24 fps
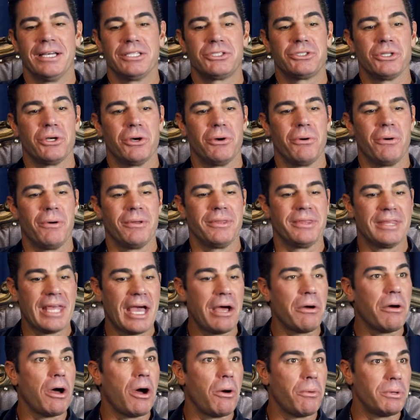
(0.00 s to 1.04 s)
So
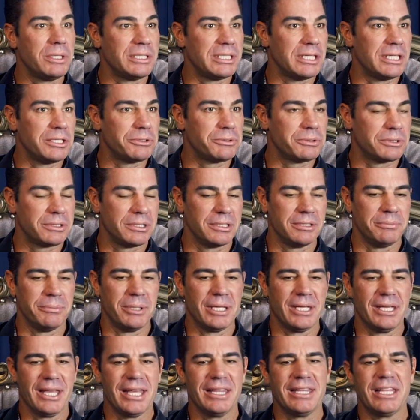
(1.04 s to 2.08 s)
that always interested
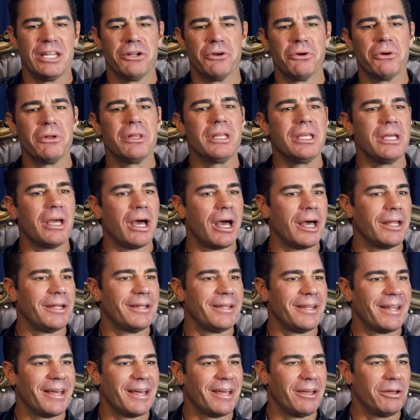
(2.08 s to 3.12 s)
me. And then early
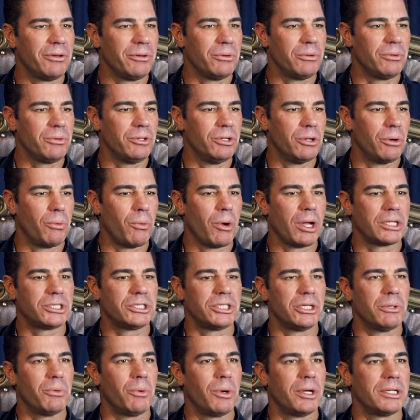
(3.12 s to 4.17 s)
on,
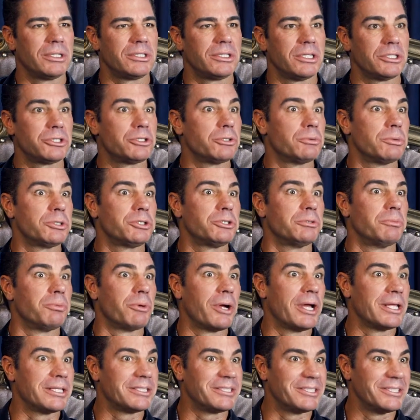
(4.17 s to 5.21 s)
watching what Sir Richard
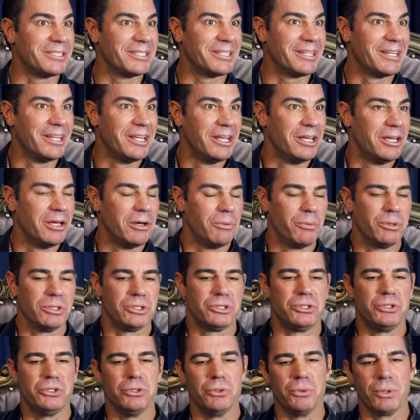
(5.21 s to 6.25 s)
Branson
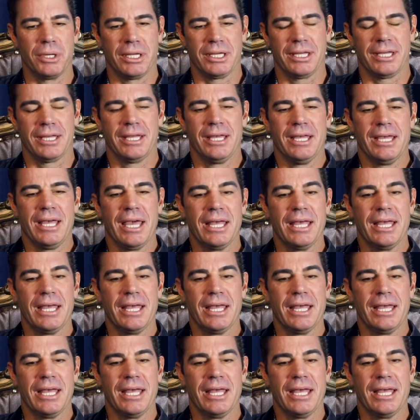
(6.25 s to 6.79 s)
was doing.